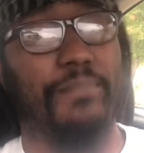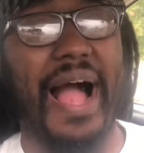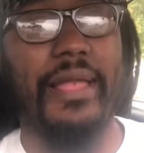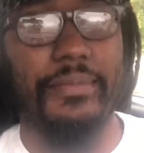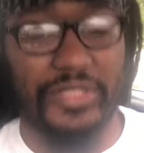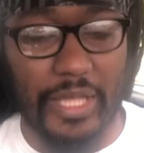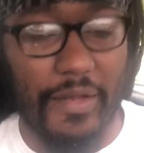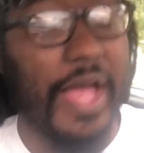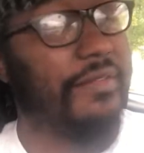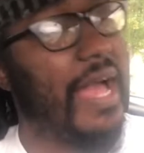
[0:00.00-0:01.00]
by
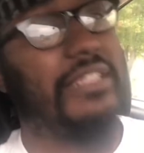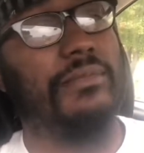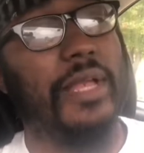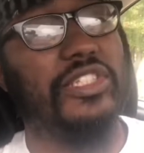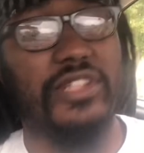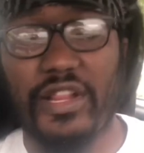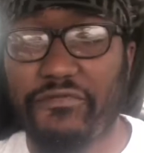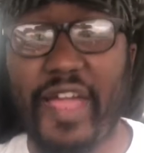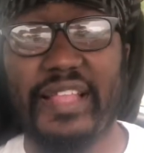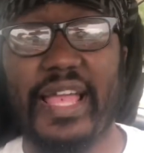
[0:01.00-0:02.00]
himself. Not to mention the
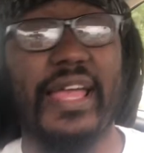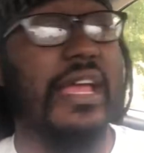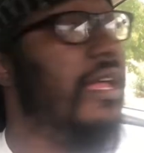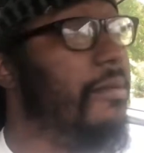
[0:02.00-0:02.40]
fact that